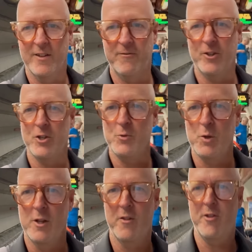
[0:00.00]
first
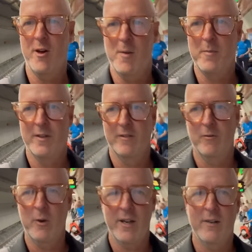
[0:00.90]
rule of thumb
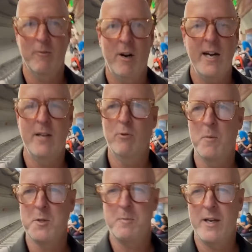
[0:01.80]
when riding
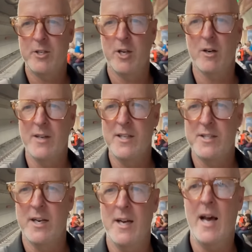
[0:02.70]
Rome's metro is
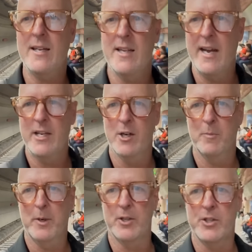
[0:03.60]
to not take your
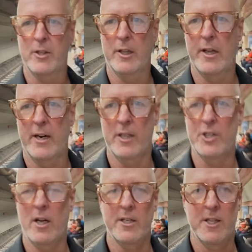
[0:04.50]
personal luggage
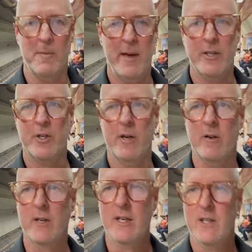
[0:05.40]
onto the metro.
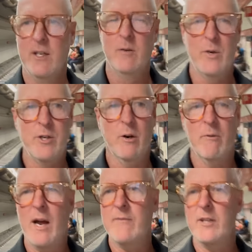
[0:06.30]
When you're
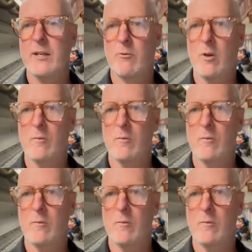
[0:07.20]
arriving in Rome